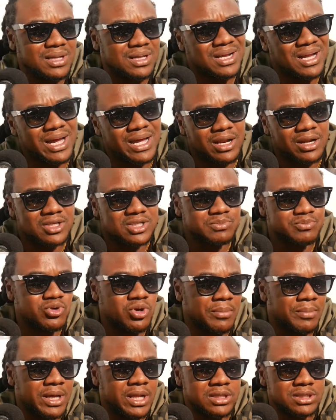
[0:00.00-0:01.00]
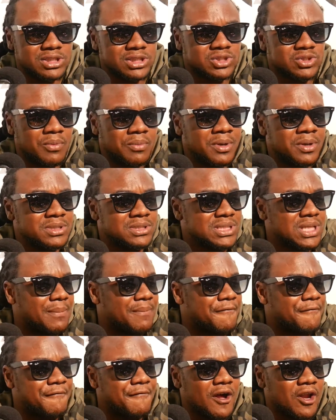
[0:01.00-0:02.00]
they kind of just break my energy, so I just
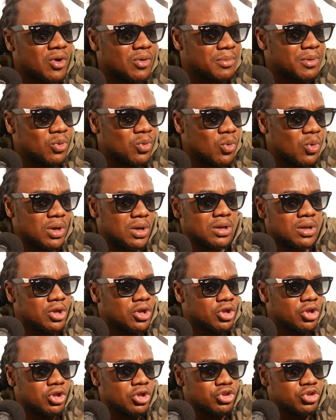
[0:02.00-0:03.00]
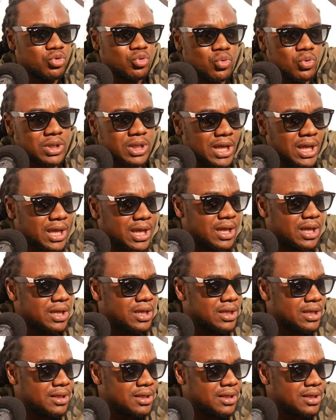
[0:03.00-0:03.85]
stop follow up the whole UK.